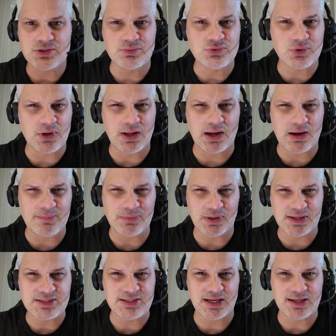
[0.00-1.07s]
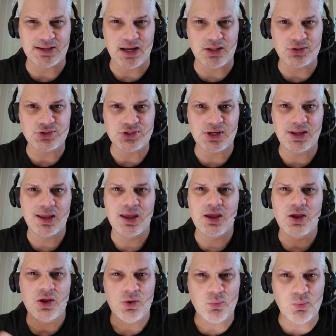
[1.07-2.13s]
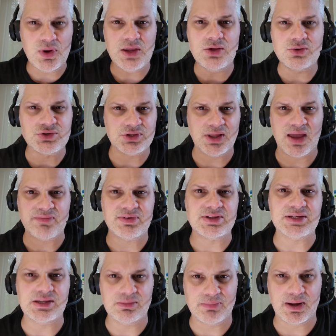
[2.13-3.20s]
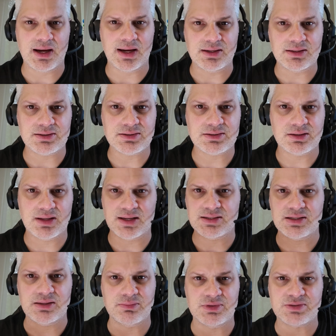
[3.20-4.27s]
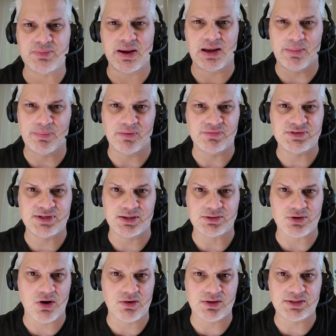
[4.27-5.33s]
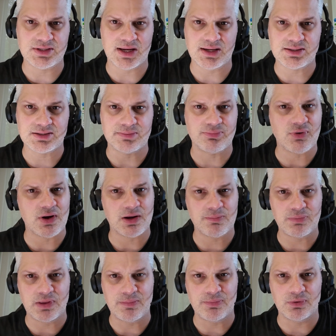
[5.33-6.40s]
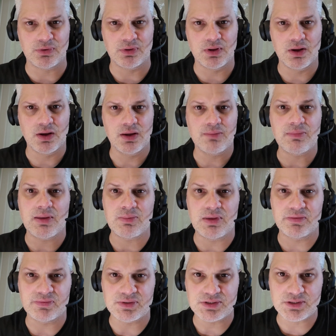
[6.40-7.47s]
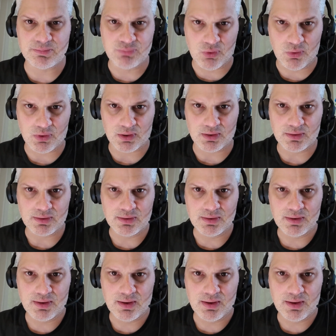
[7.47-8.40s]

some sort of complex technology, we usually have a team behind us, and that team is made up of sales architects and product people, maybe even support.